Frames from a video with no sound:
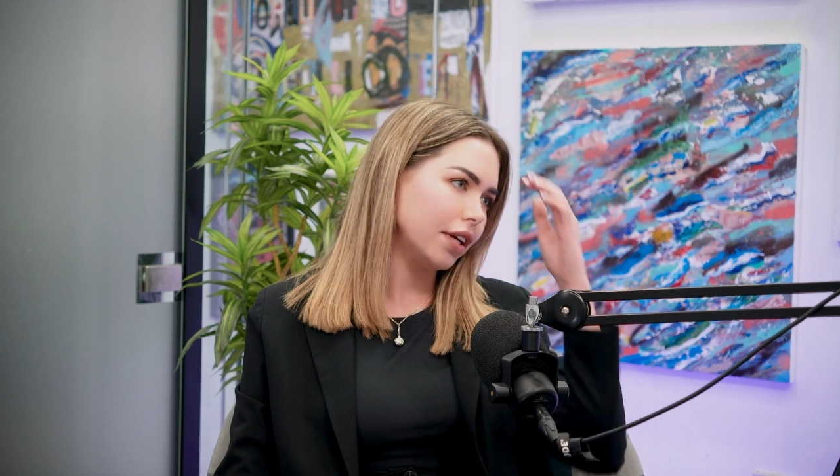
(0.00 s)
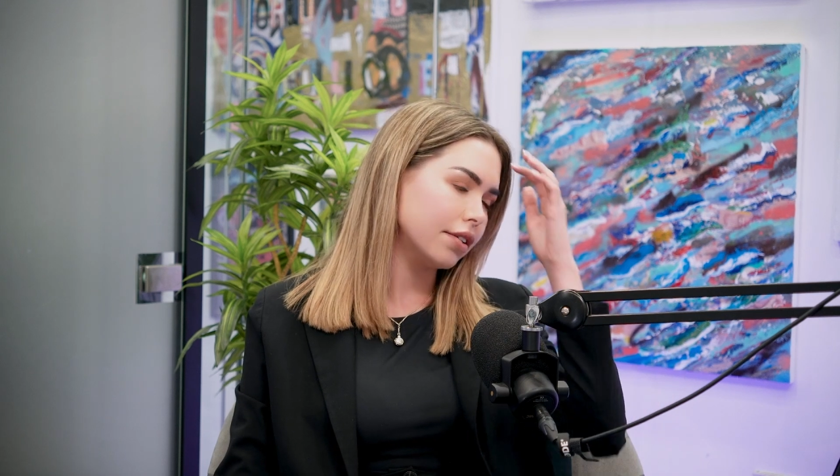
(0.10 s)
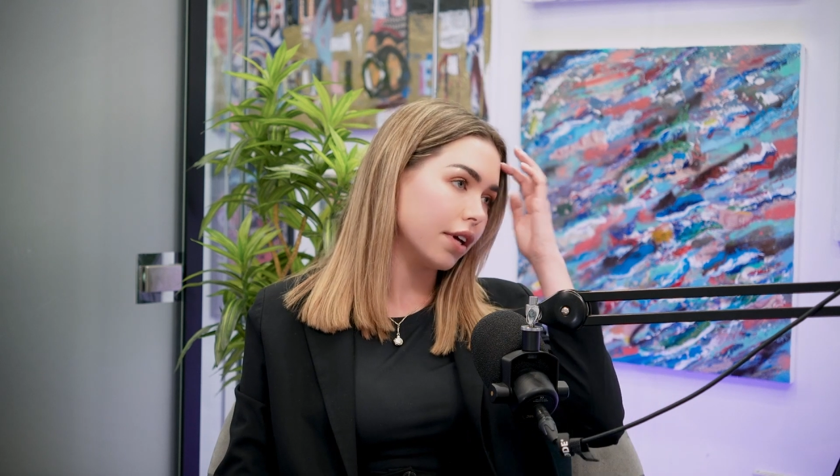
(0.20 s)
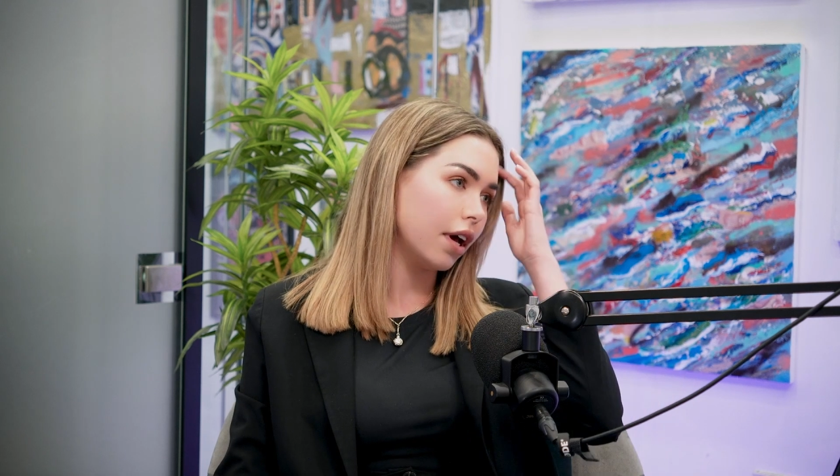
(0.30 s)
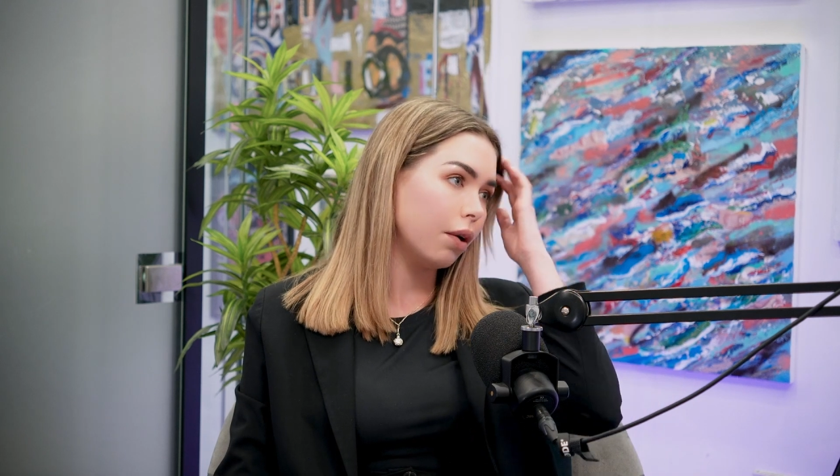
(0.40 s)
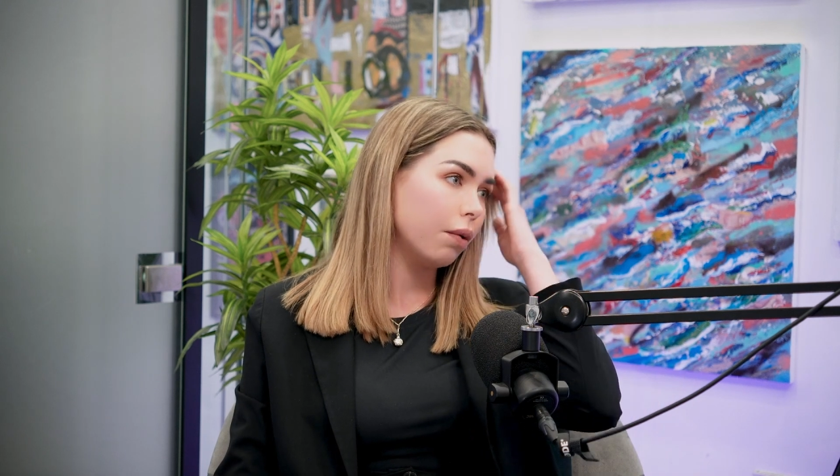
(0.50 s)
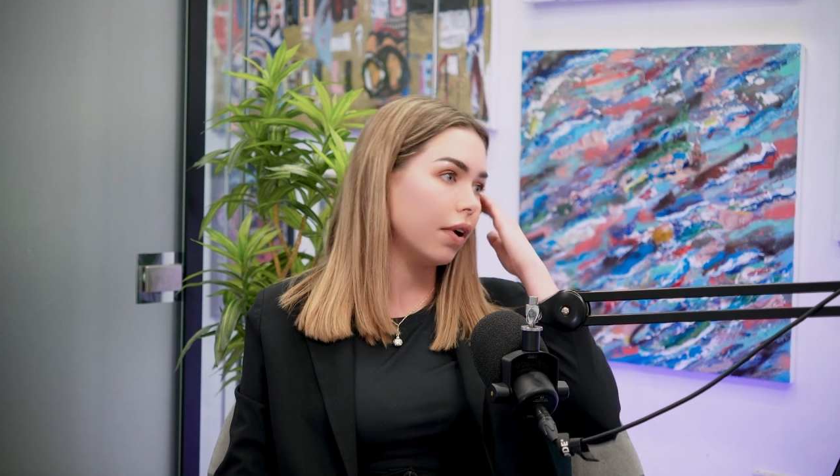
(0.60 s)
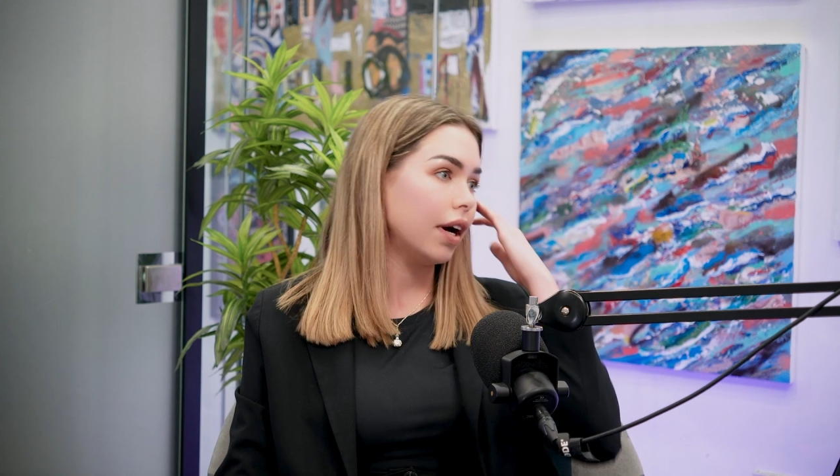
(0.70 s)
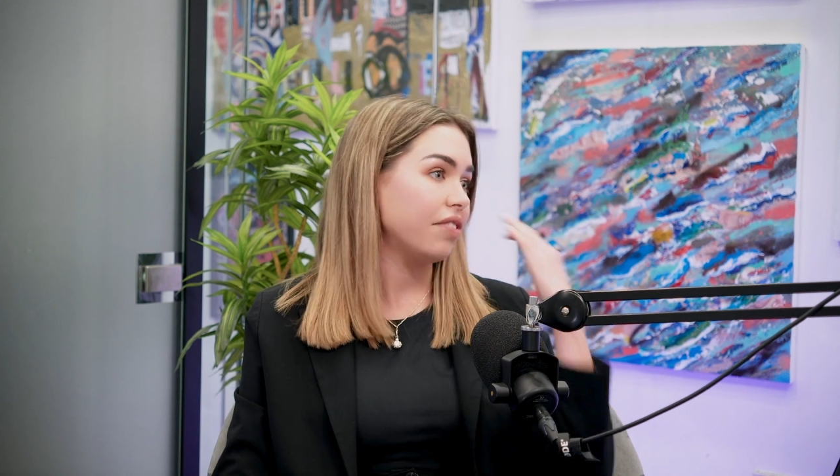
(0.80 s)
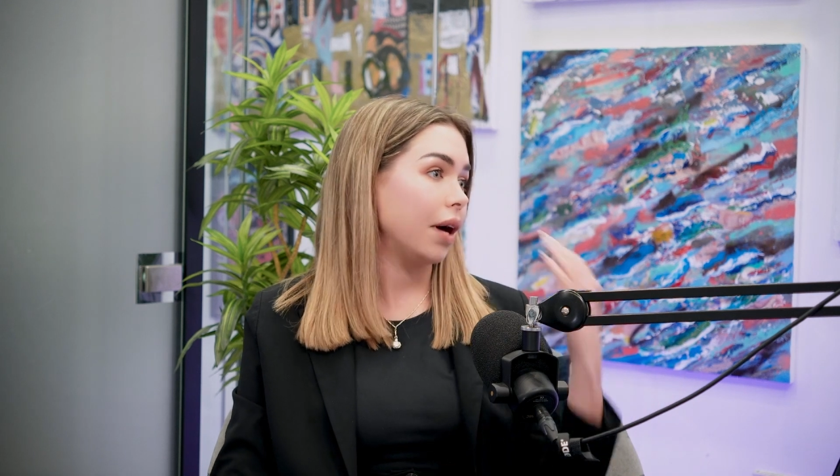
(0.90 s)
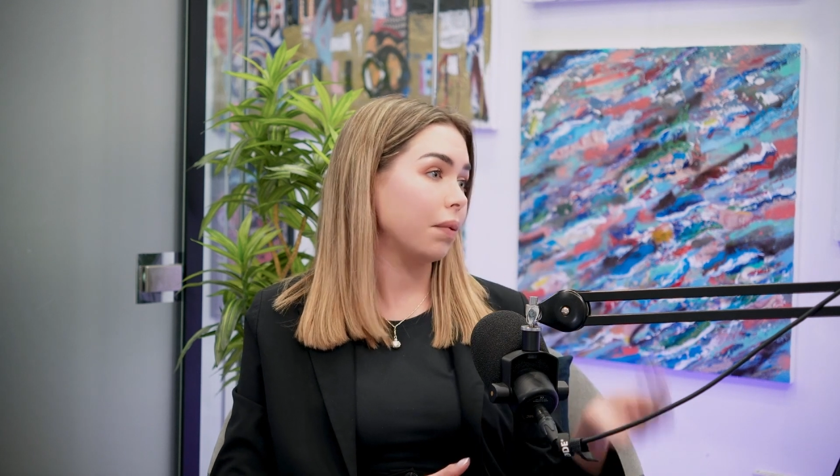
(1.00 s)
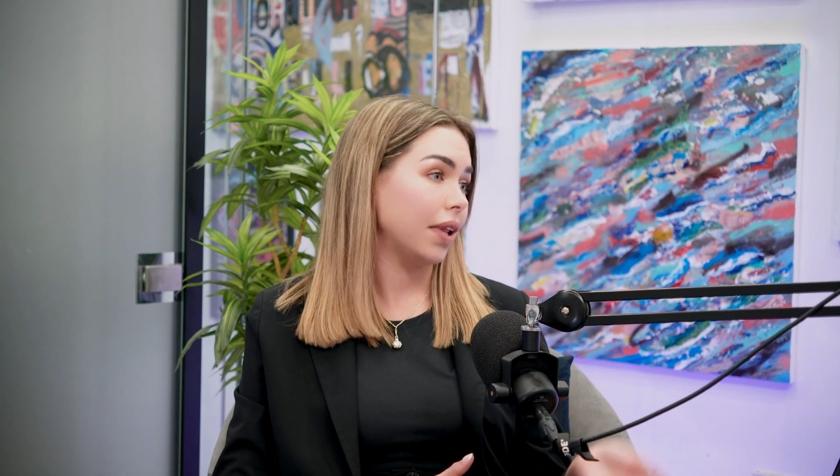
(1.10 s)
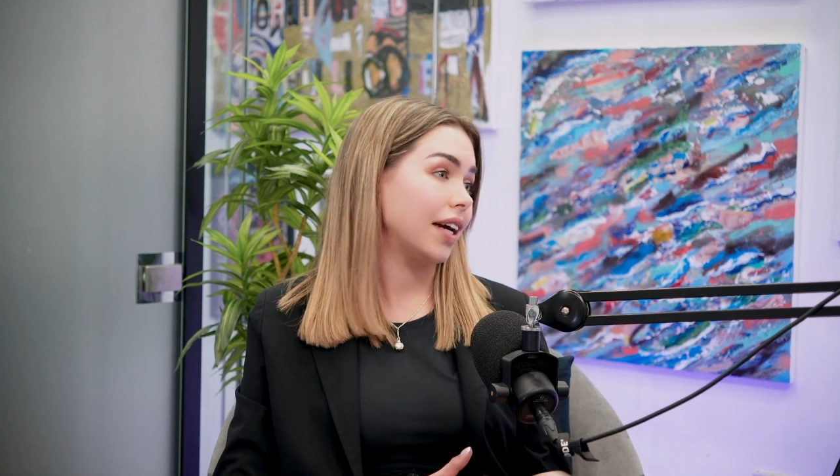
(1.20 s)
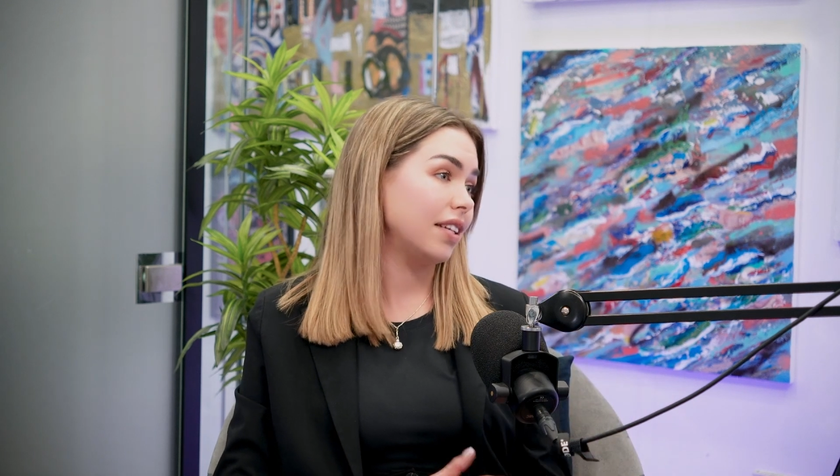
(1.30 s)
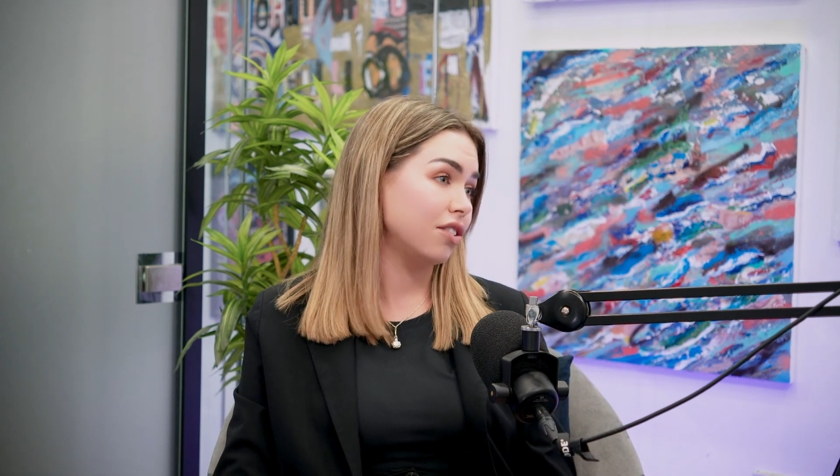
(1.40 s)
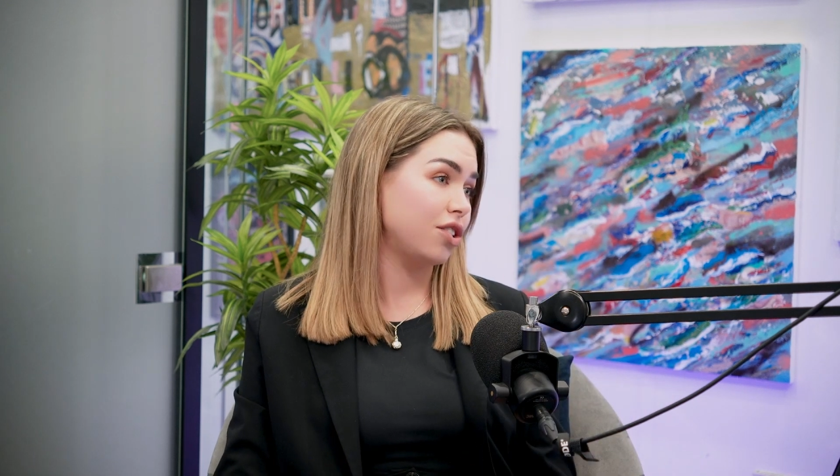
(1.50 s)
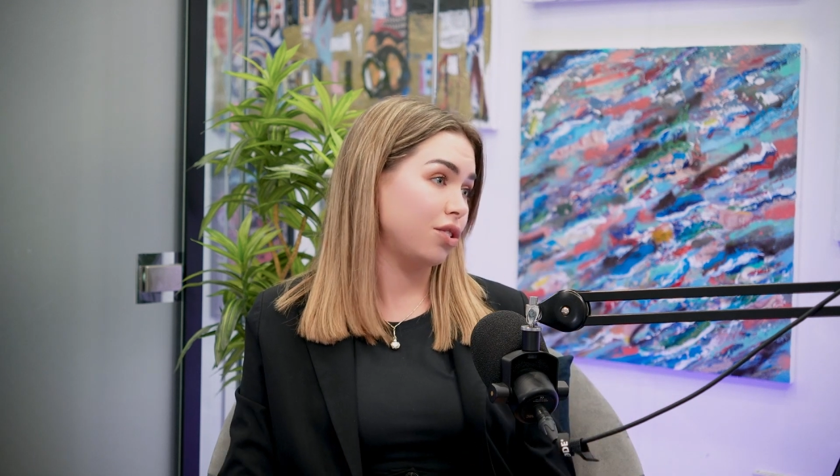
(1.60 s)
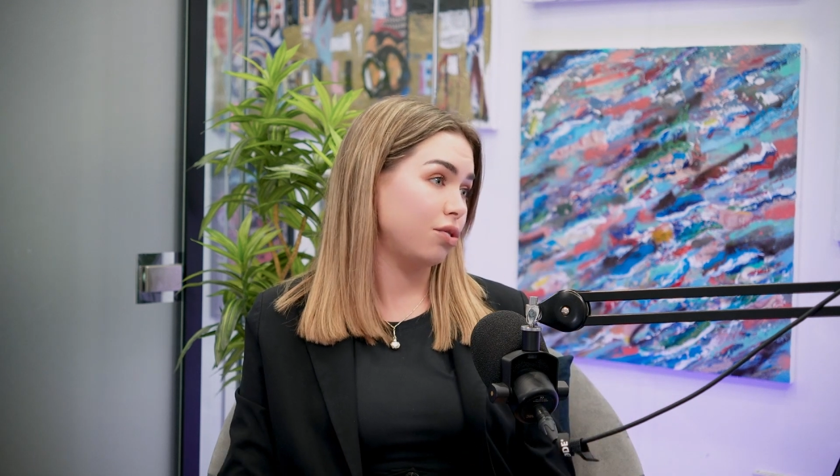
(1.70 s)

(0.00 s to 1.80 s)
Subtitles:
So I've helped clients